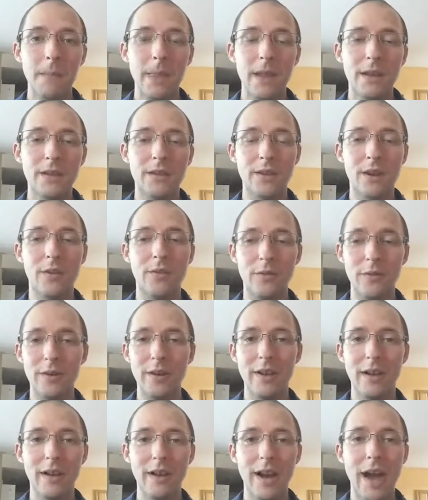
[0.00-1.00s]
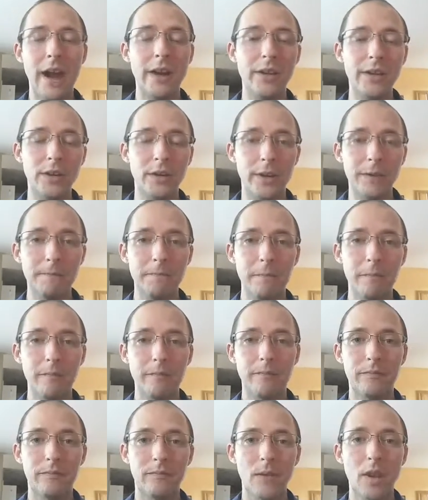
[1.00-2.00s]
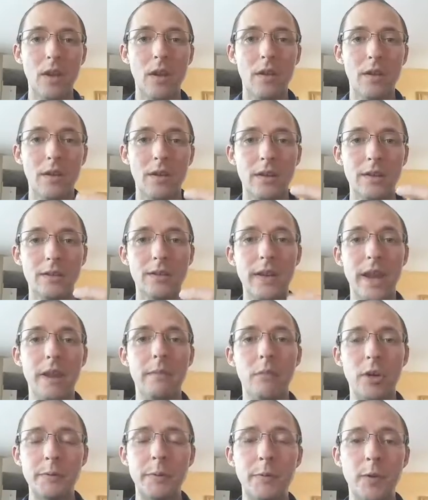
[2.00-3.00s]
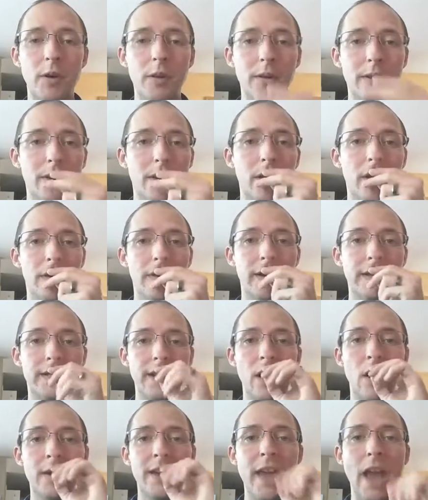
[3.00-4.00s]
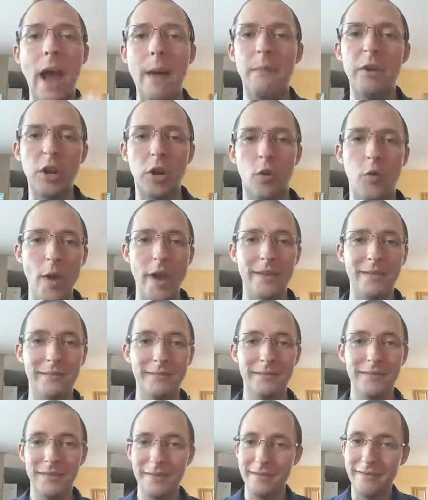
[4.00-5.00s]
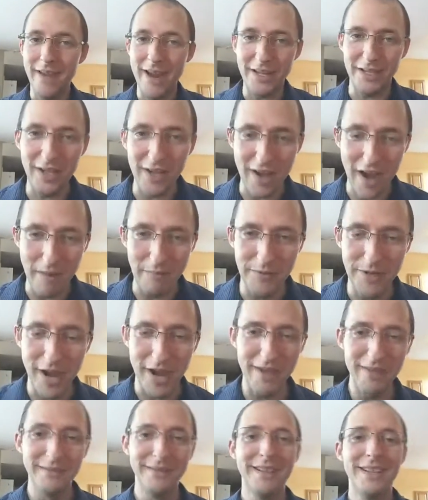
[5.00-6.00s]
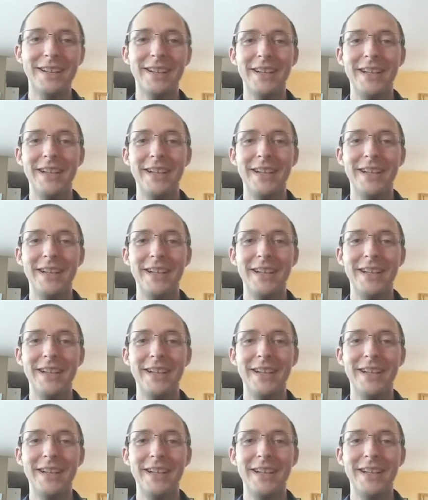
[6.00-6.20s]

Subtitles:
So how do you do it? So again, most people, they say, okay, I'm going to quit. That's it, I'm done.